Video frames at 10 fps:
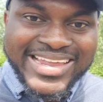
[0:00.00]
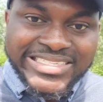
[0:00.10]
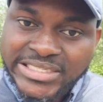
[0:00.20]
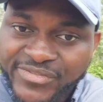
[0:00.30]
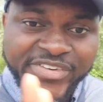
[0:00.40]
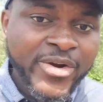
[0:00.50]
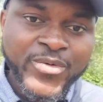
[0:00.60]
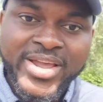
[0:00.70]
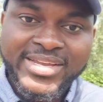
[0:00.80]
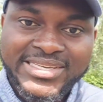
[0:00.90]
Different
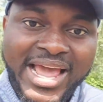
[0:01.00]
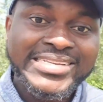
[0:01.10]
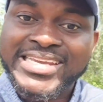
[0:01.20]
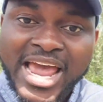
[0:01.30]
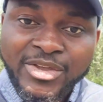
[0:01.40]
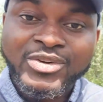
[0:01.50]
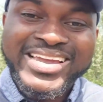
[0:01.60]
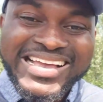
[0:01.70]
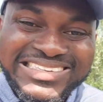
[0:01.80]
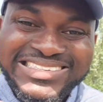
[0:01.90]
ways. I tell you,
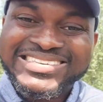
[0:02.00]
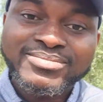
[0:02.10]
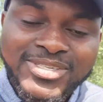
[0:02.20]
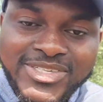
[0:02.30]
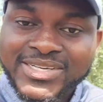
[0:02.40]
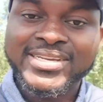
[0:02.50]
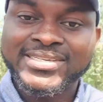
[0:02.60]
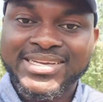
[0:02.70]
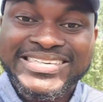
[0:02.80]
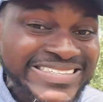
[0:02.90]
it's the same
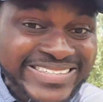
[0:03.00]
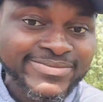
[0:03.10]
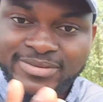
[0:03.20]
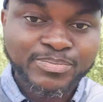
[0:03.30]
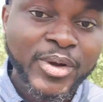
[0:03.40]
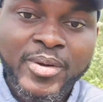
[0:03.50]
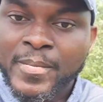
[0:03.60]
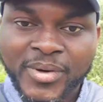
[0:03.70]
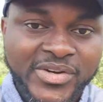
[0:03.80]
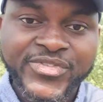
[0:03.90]
strategy,
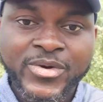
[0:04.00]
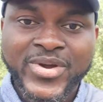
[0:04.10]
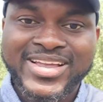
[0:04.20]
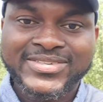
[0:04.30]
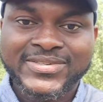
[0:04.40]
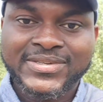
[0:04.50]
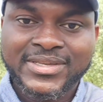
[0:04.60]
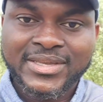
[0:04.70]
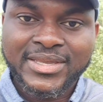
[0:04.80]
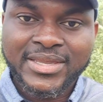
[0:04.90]
but different ways.
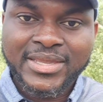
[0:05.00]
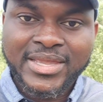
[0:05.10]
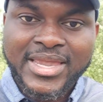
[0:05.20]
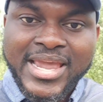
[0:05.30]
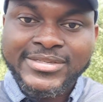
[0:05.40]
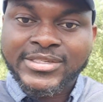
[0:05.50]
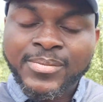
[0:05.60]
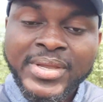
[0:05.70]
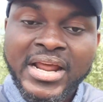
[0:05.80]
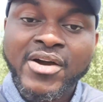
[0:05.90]
It's
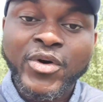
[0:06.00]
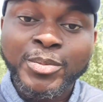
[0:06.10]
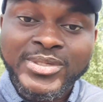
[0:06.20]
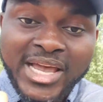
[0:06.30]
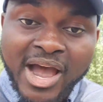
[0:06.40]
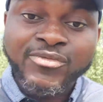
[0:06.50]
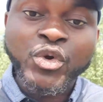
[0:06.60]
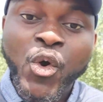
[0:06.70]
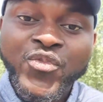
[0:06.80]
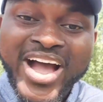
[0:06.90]
something I've observed
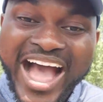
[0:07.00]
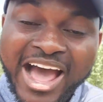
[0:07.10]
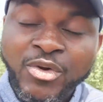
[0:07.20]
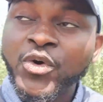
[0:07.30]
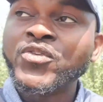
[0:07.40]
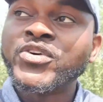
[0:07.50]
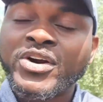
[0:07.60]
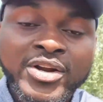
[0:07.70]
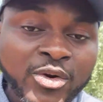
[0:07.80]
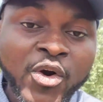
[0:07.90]
over and over
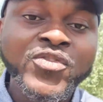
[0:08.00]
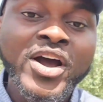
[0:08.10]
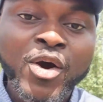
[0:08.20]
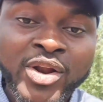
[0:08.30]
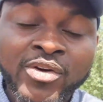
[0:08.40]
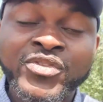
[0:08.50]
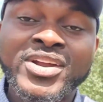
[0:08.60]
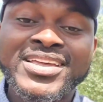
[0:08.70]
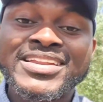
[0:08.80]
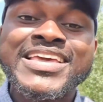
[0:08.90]
and over and over
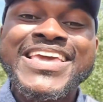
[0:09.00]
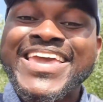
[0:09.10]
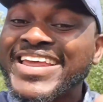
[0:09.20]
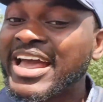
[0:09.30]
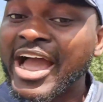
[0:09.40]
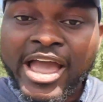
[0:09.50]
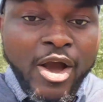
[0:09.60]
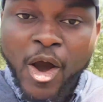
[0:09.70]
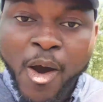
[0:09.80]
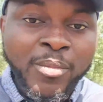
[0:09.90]
again in
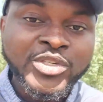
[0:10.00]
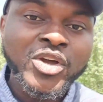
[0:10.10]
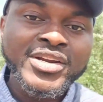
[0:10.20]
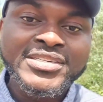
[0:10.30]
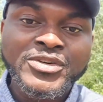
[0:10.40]
almost all these